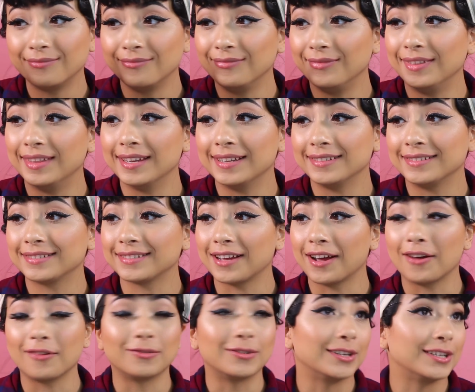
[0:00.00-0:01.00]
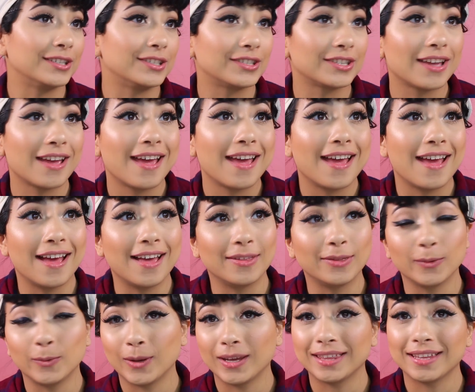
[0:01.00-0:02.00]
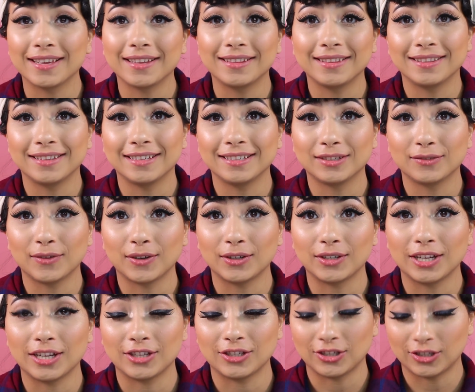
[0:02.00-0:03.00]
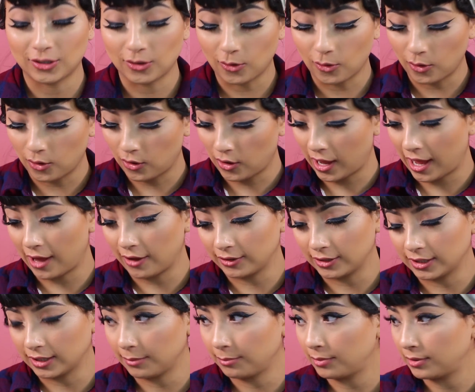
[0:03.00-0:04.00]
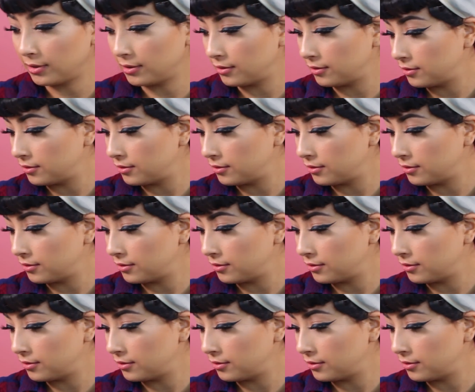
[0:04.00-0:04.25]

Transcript: this coverage and the way that this foundation held up.